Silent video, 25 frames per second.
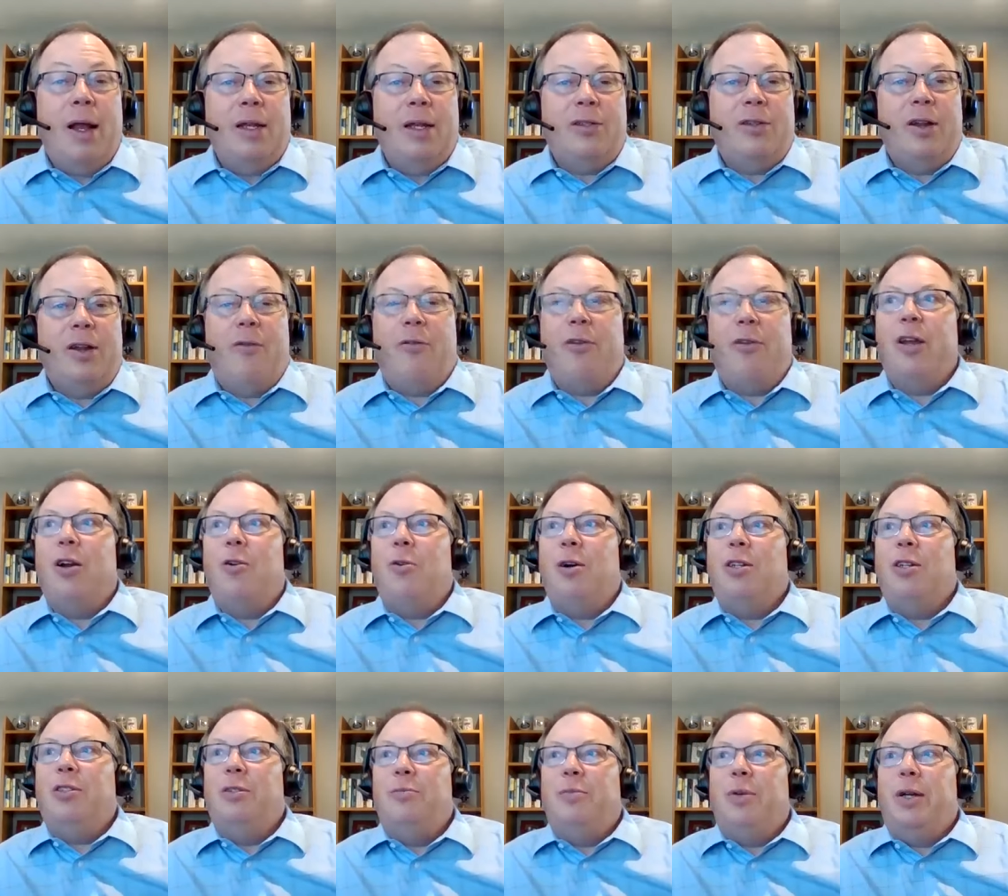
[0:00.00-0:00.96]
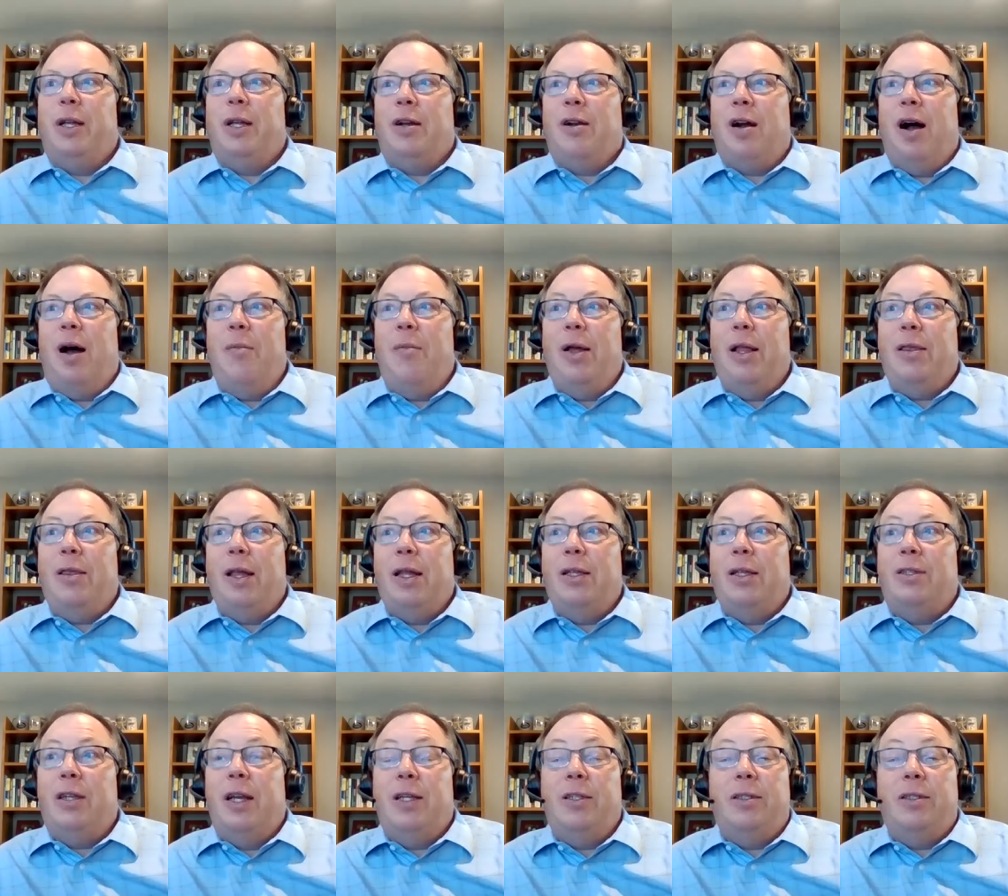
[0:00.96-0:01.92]
It's not really a question, but comment
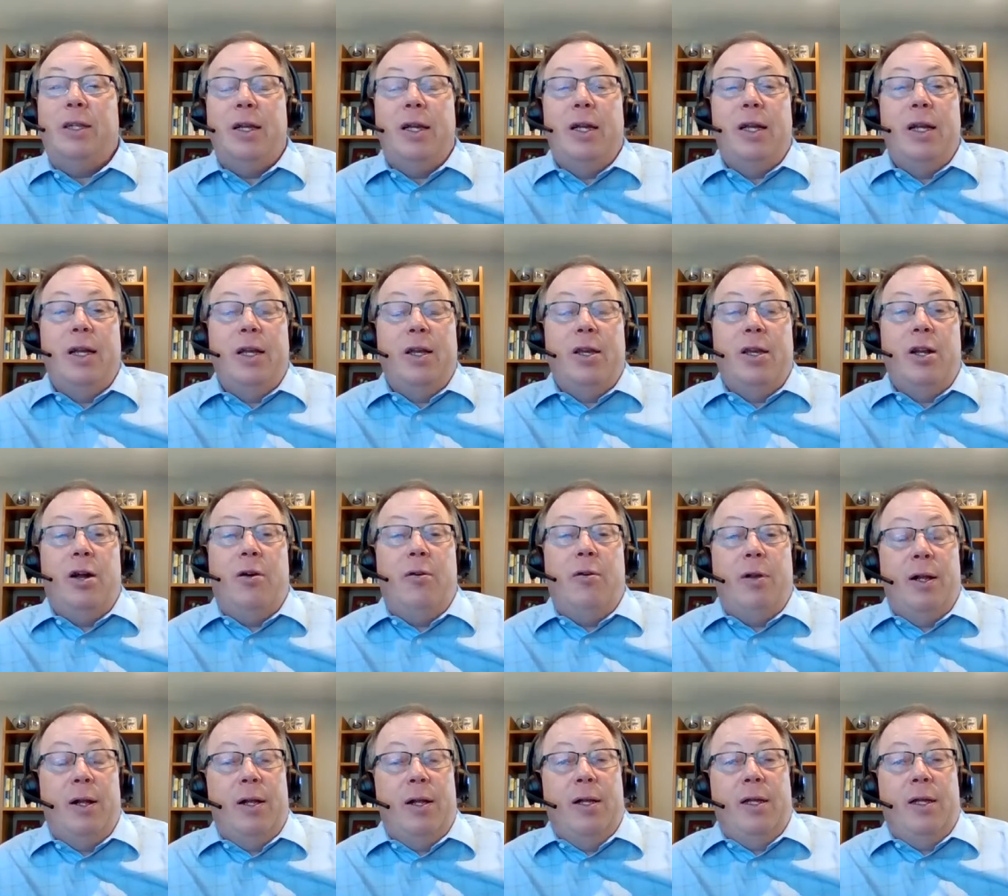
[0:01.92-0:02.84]
that says, you know,